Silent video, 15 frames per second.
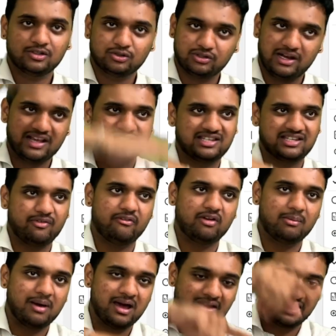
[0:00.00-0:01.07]
So lesser we will
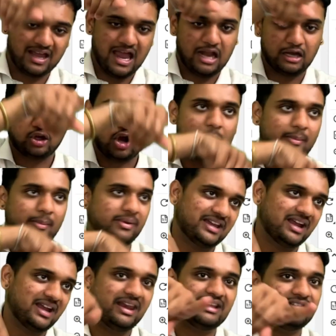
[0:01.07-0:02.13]
mark and common
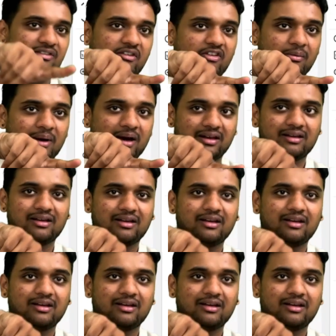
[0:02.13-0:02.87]
shaded region we will mark.